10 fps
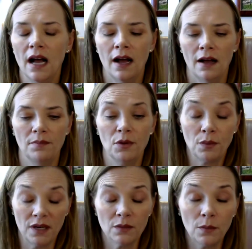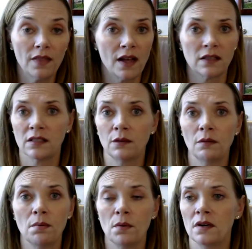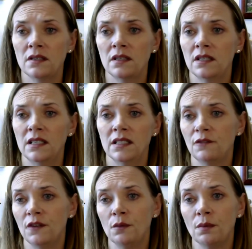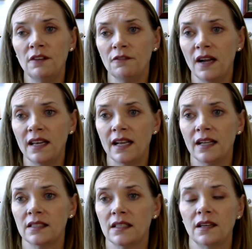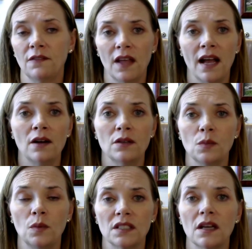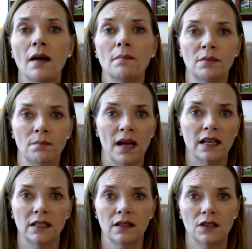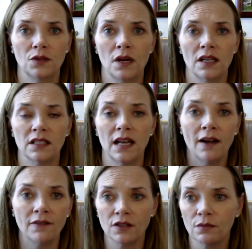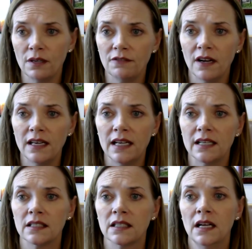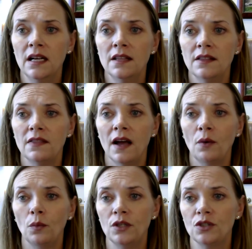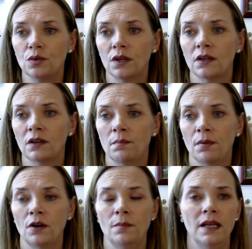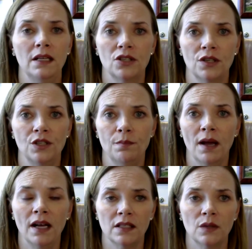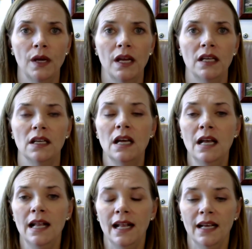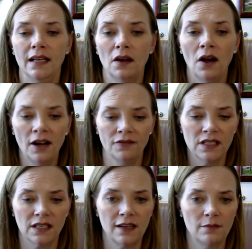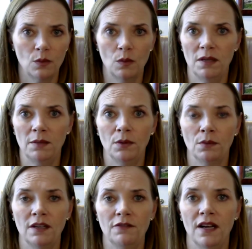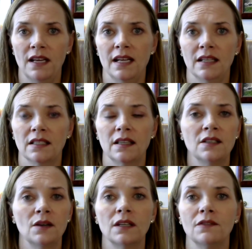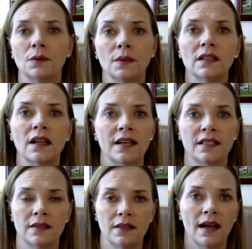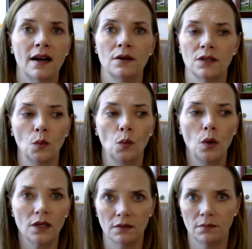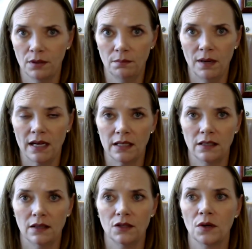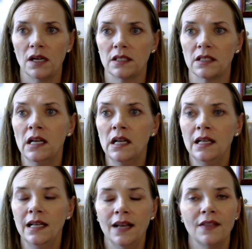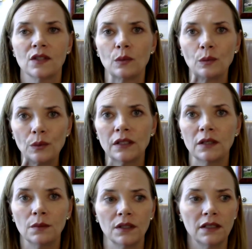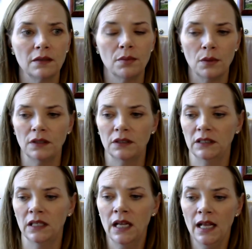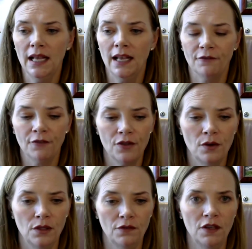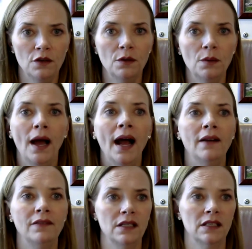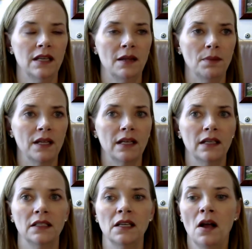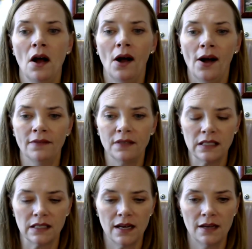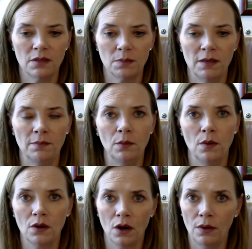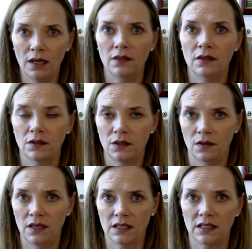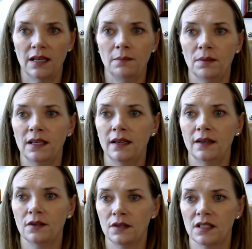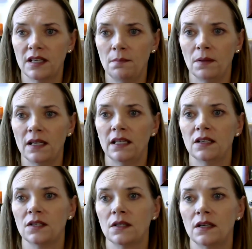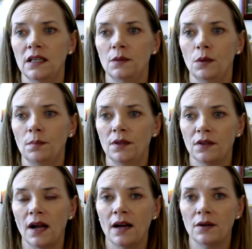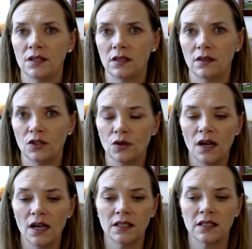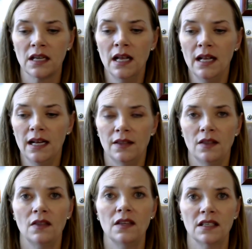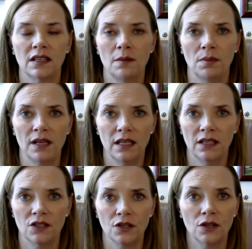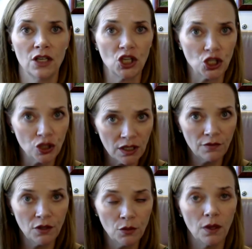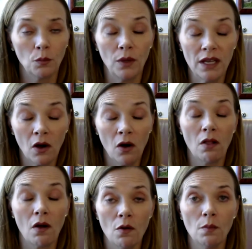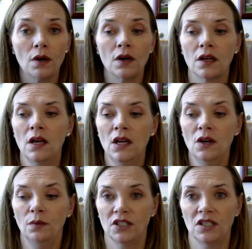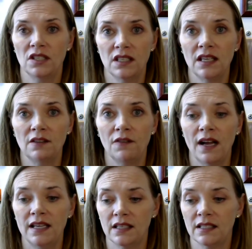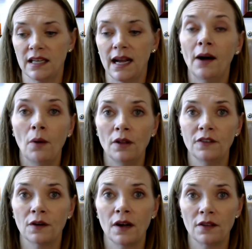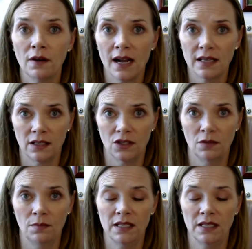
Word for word: Um, the reason why that's so important is if you refinance and if the house was not put back into the trust after the refinance, then that would trigger a probate should you pass away. And oftentimes when people refinance, they don't even realize that the house wasn't put back into the trust. And that's really, really important. And for those of you who have an estate plan Oftentimes, people will go in, they'll do the estate plan, their estate planning attorney will put their house into the trust, and then the estate planning attorney should give you what we call homework, which is the advice as to how all of your other assets should